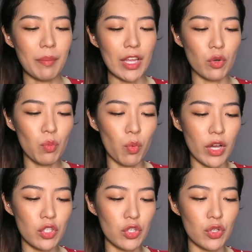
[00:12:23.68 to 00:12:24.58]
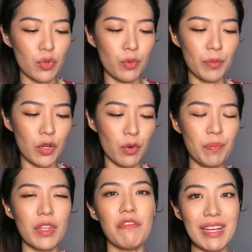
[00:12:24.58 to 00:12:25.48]
but don't want to, you know,
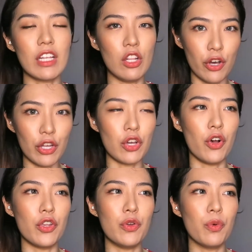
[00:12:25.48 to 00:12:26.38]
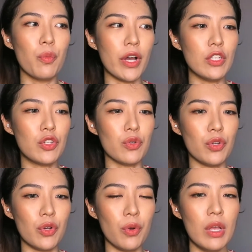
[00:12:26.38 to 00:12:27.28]
invest a lot, or you don't want to,
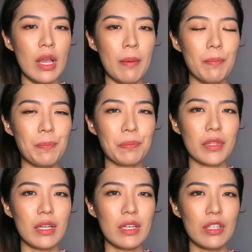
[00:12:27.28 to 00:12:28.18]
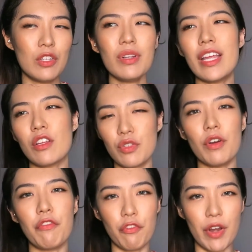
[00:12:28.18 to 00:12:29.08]
you know, like you're too
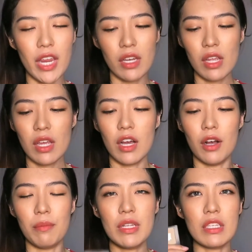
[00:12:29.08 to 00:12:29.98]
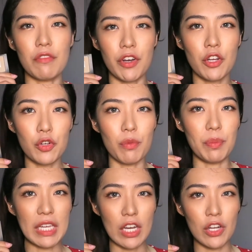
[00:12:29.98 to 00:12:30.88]
afraid, this is a very good
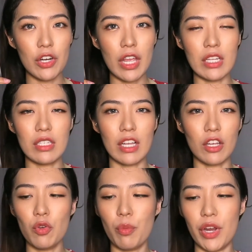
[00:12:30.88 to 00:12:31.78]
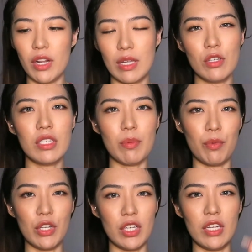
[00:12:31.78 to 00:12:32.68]
beginner, and it's like a no-brainer. I just dip a
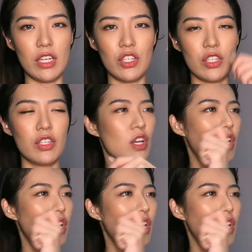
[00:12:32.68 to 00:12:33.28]
brush in and just,